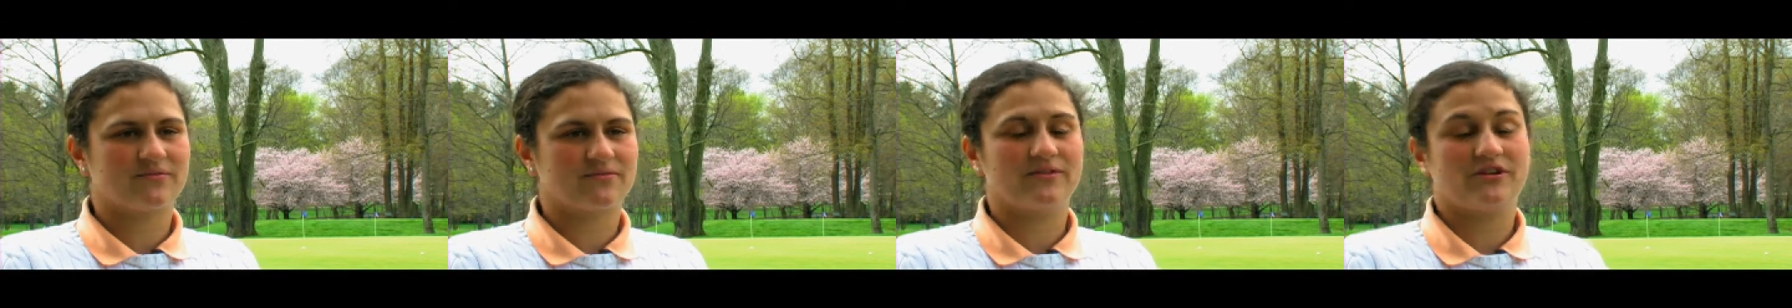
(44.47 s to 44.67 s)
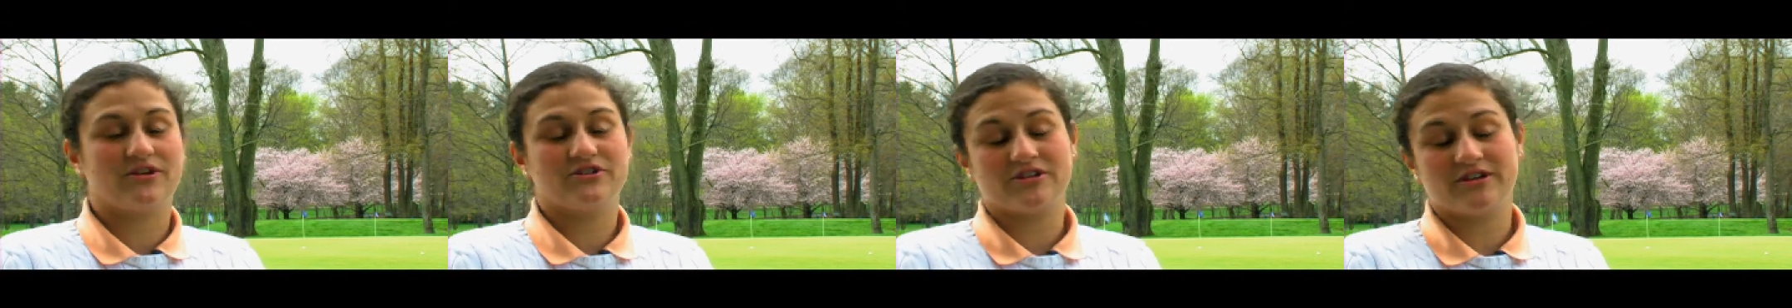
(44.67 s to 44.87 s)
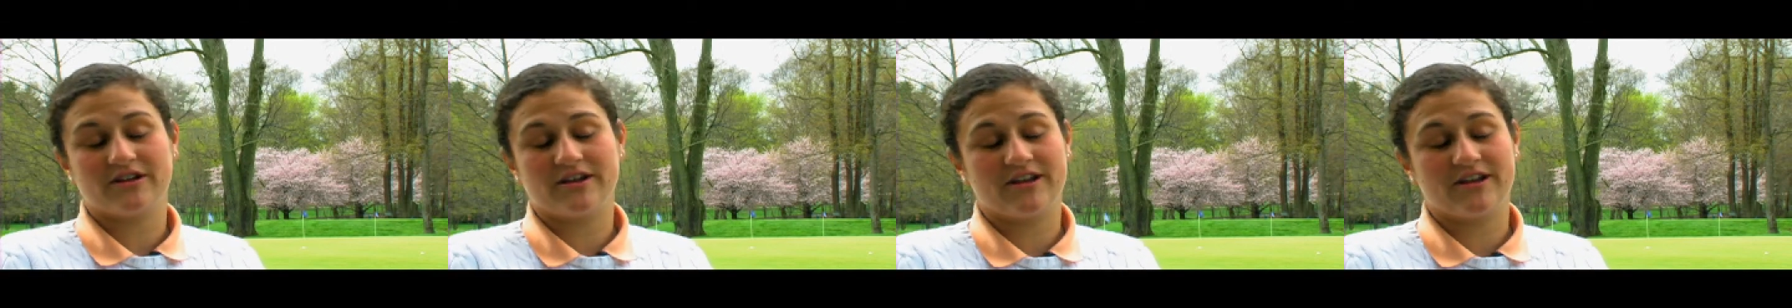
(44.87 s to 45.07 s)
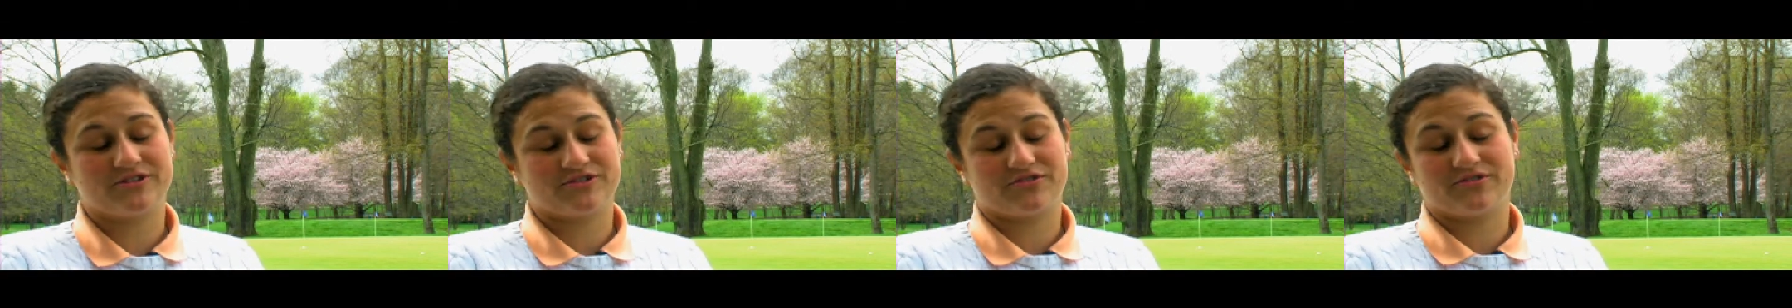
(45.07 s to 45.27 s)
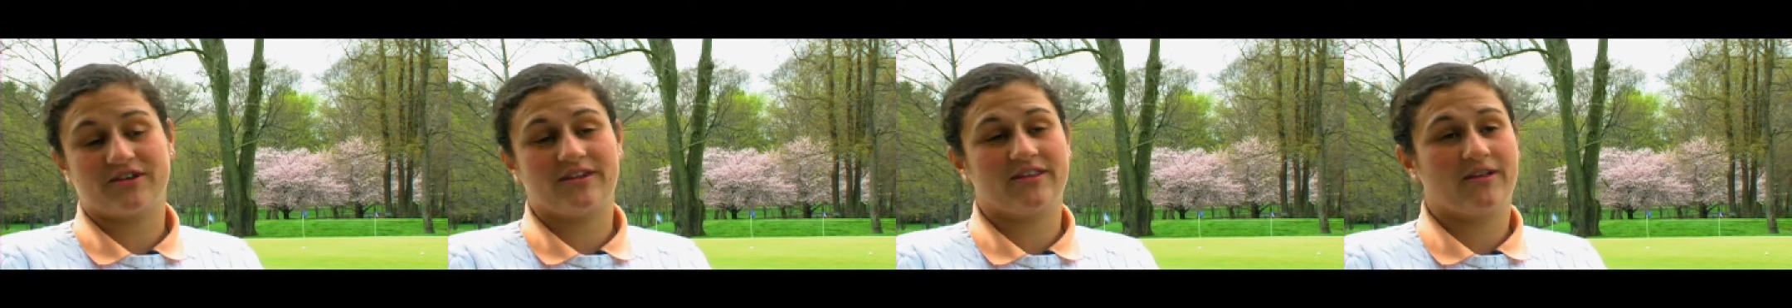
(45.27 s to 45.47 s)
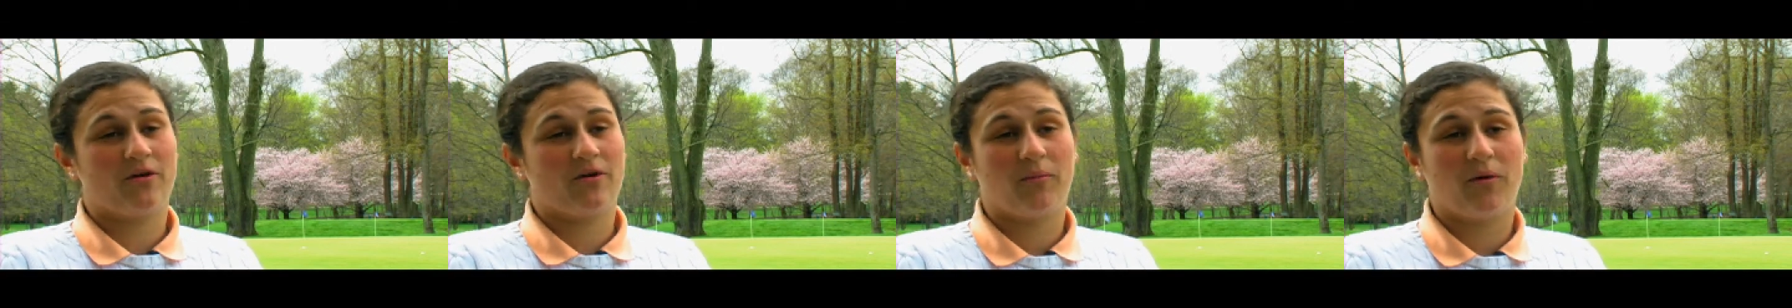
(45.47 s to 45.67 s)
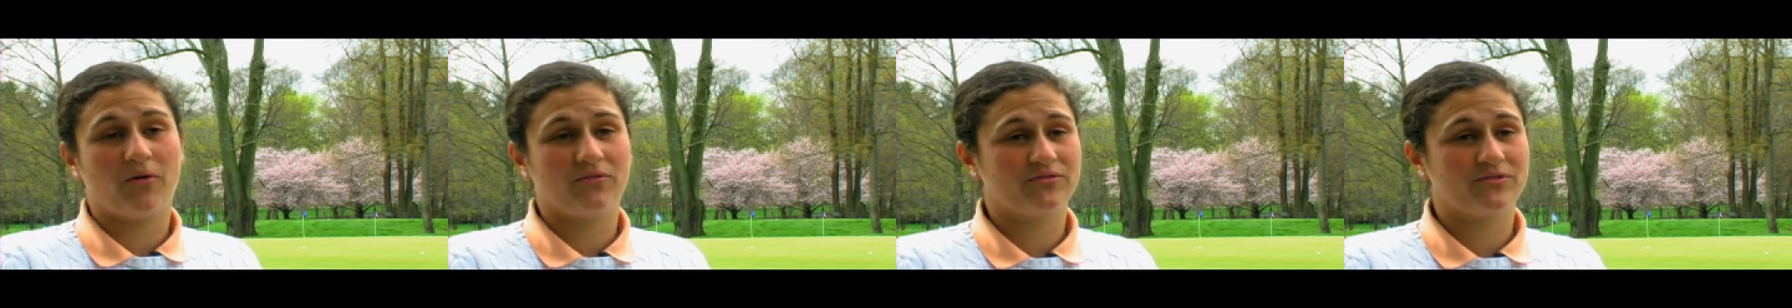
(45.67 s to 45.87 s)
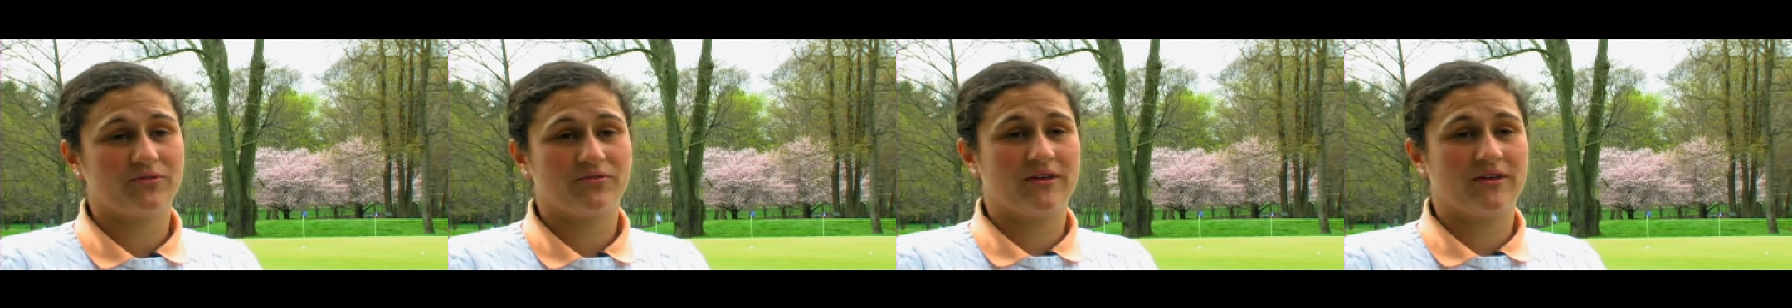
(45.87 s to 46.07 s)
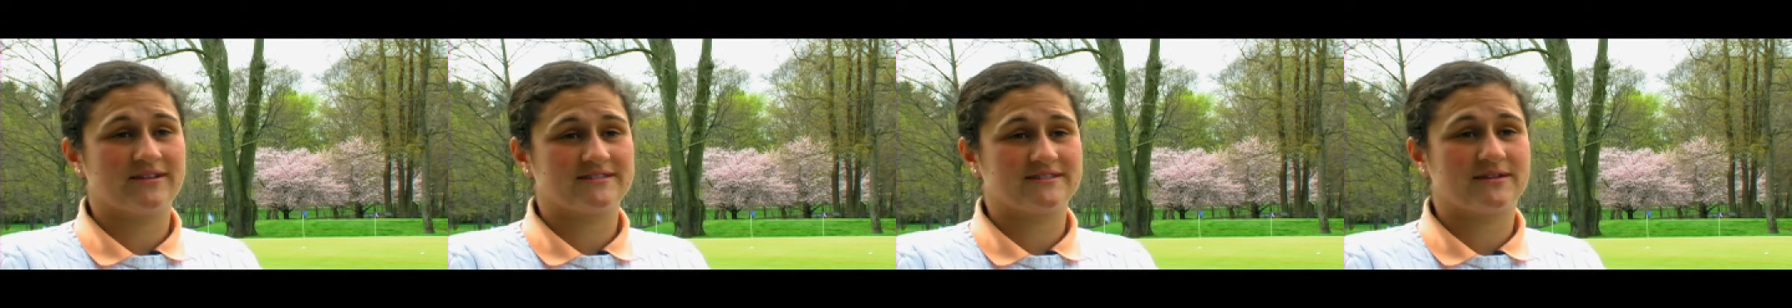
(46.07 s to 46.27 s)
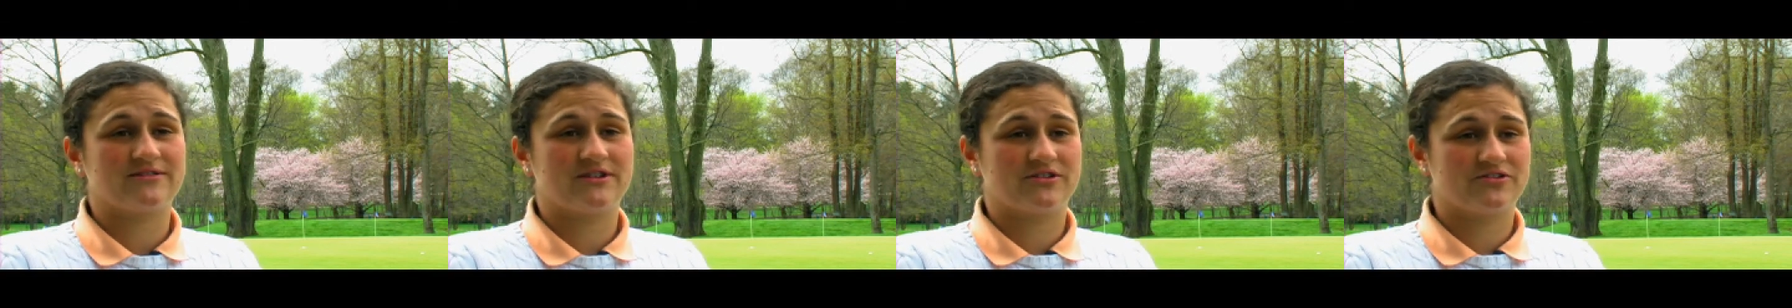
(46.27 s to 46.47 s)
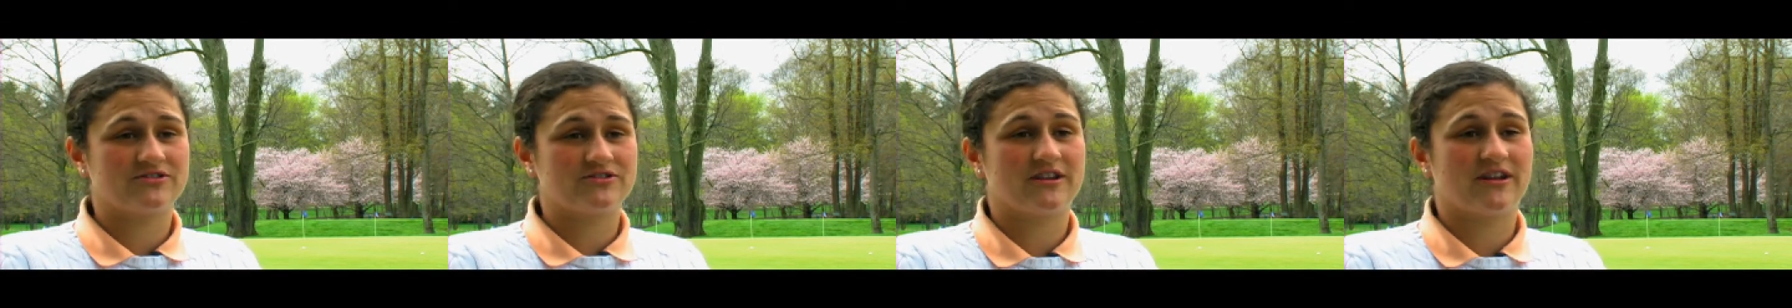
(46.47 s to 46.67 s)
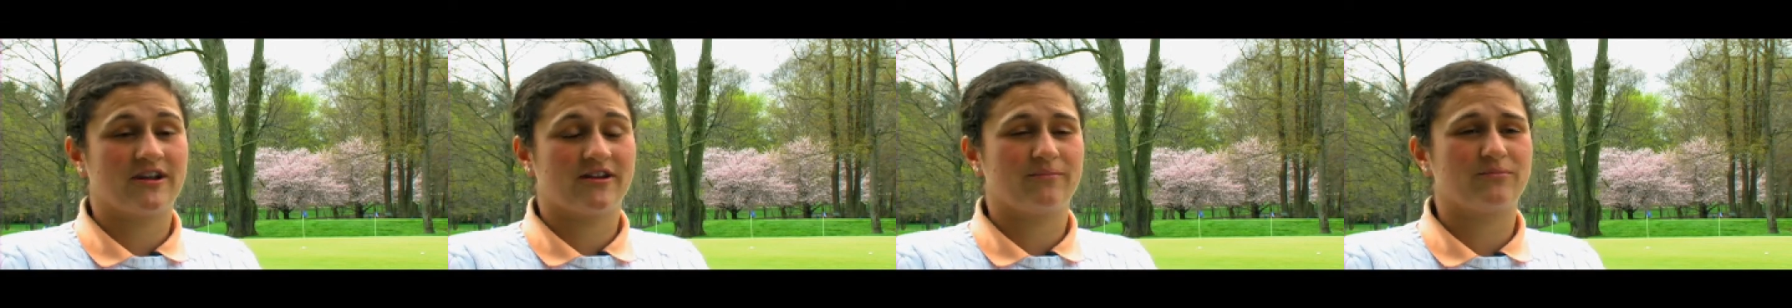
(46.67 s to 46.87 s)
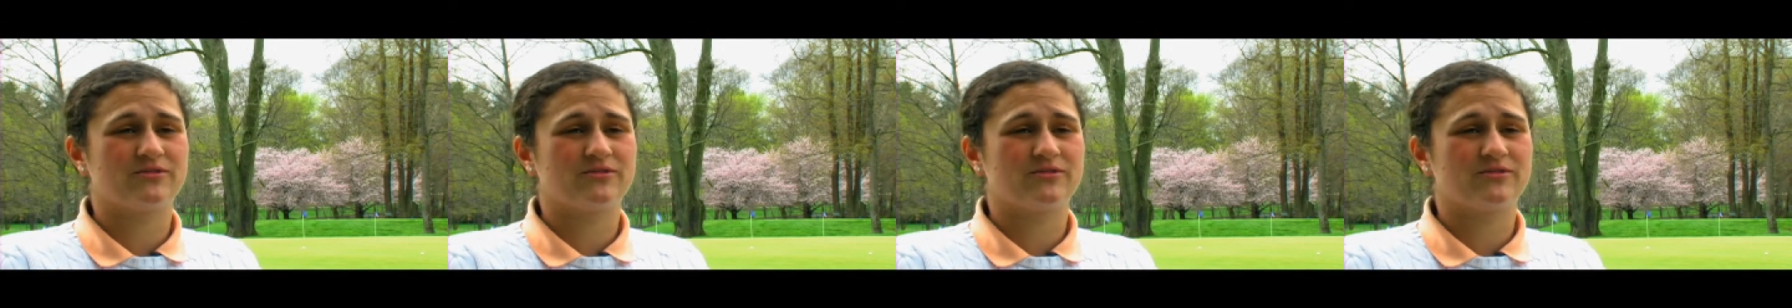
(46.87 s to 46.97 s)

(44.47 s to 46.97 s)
Religion, history, they were both two things I was interested in